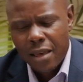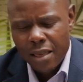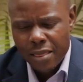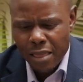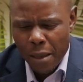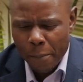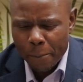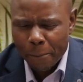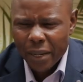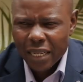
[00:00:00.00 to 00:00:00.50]

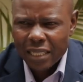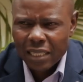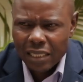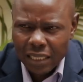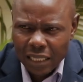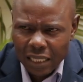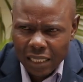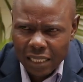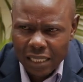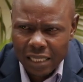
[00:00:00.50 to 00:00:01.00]
The
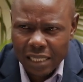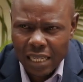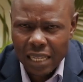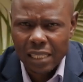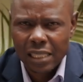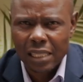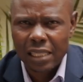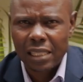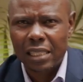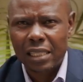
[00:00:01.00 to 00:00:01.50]

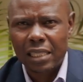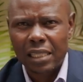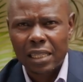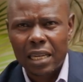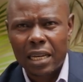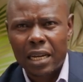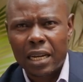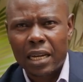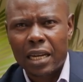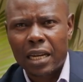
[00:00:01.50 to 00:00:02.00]
persistence
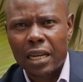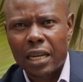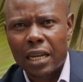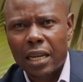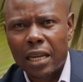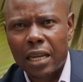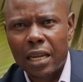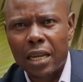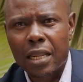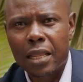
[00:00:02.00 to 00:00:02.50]

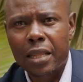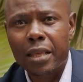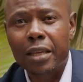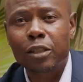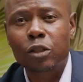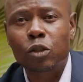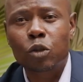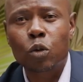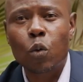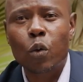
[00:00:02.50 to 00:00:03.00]
in
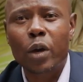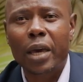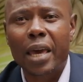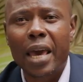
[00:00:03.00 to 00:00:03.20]
these two